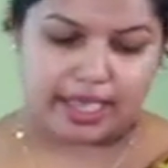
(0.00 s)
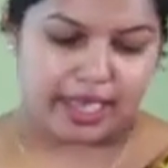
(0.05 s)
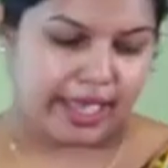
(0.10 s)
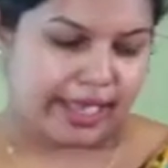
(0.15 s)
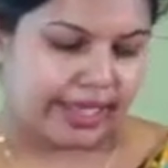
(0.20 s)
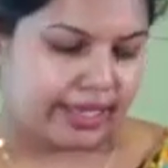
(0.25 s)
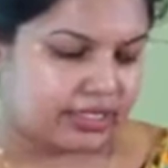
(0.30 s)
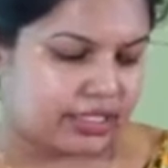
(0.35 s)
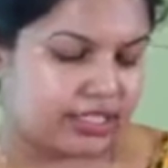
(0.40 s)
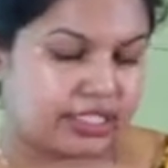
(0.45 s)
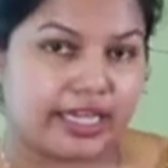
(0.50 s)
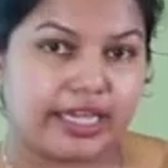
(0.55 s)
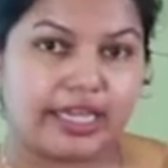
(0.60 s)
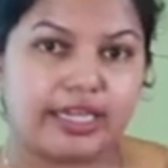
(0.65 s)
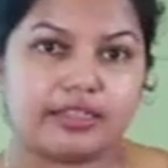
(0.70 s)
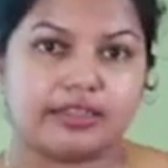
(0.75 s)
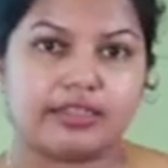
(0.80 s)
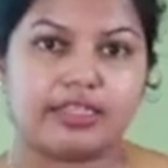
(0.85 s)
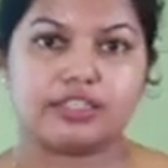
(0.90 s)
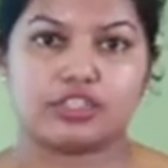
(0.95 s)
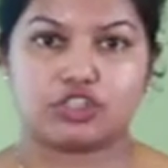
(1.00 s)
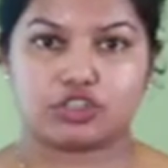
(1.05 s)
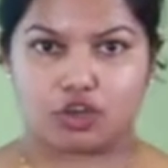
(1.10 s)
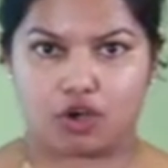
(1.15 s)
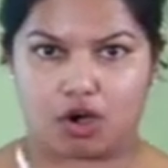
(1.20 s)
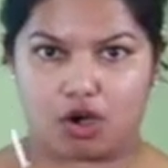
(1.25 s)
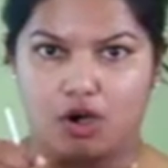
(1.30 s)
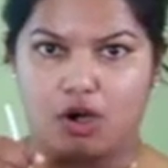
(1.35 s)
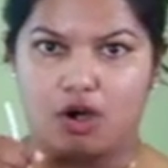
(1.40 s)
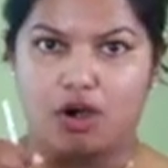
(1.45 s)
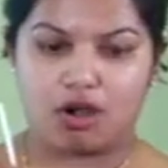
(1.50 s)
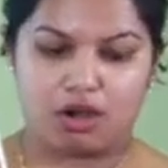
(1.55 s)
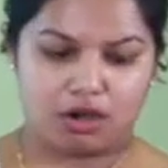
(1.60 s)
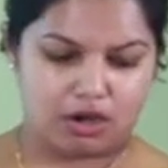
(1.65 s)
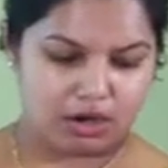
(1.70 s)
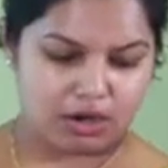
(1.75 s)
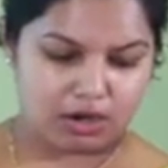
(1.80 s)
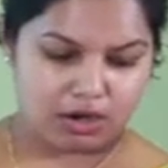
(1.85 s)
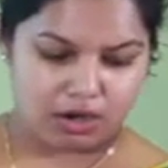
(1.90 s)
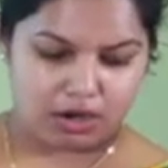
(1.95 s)
and take the
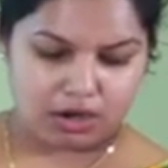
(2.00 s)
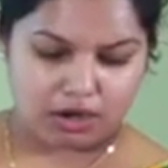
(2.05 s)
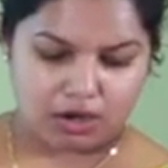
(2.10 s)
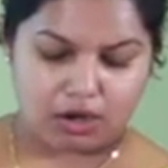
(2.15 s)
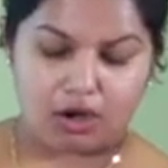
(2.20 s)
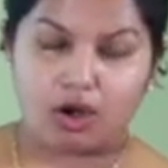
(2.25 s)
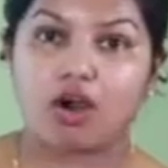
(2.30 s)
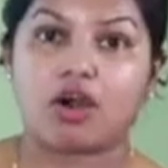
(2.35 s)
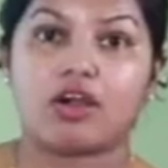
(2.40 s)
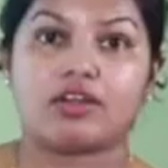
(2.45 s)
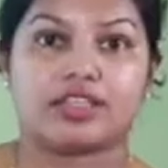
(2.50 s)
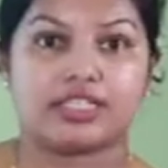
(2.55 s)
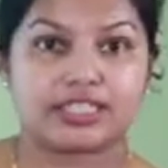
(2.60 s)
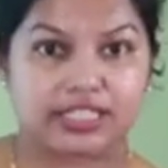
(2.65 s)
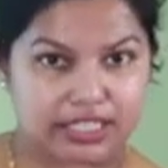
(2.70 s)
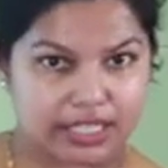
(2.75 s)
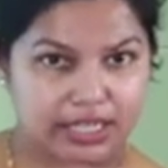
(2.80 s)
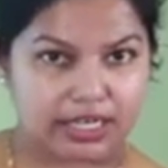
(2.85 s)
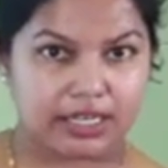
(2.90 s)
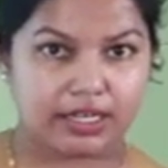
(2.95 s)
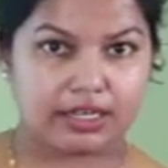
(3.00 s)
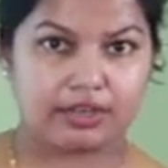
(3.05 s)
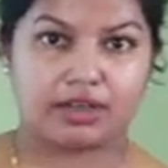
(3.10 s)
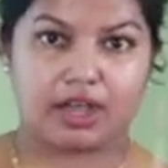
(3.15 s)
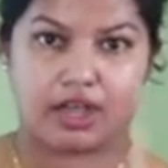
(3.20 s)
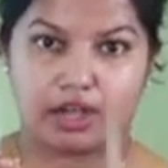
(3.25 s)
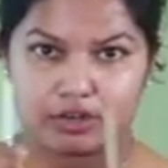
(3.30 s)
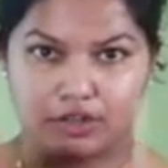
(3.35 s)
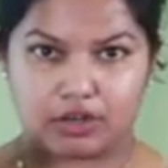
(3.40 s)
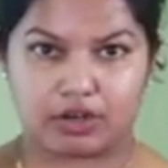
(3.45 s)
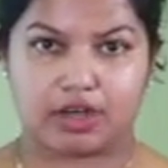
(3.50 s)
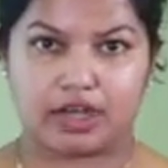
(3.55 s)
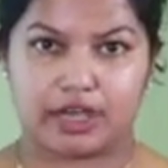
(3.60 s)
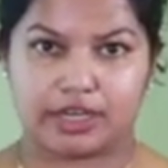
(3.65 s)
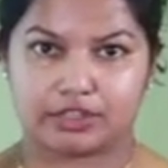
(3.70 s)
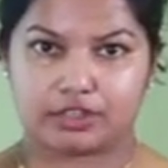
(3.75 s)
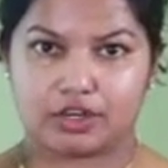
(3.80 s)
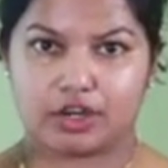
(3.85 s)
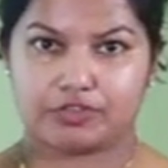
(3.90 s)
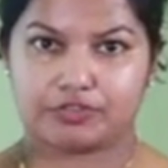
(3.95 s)
straw or the stick,
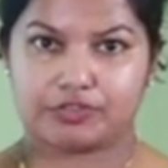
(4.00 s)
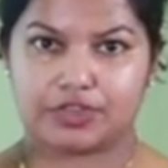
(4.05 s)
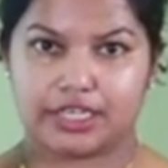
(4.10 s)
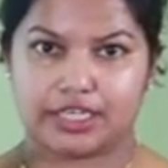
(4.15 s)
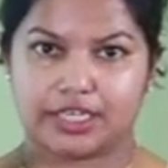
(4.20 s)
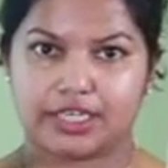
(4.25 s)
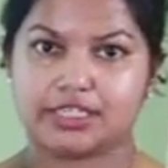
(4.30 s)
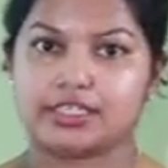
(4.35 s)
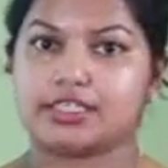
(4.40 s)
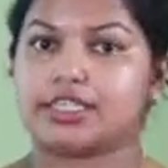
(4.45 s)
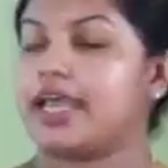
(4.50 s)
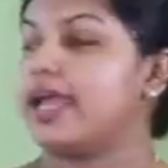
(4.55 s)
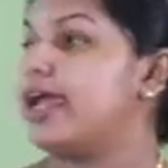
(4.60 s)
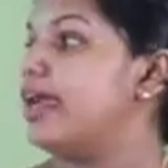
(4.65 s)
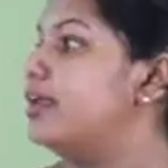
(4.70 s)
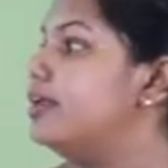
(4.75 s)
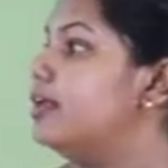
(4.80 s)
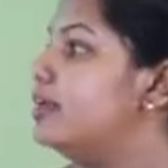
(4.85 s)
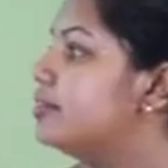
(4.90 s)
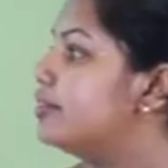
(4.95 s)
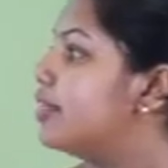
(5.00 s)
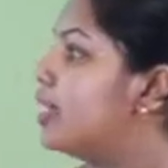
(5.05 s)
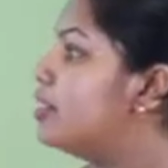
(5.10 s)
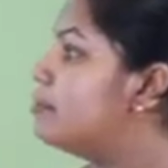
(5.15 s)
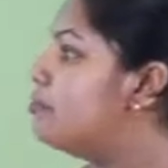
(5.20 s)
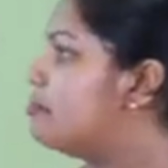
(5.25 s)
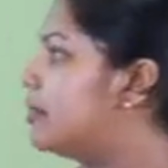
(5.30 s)
either of these, and then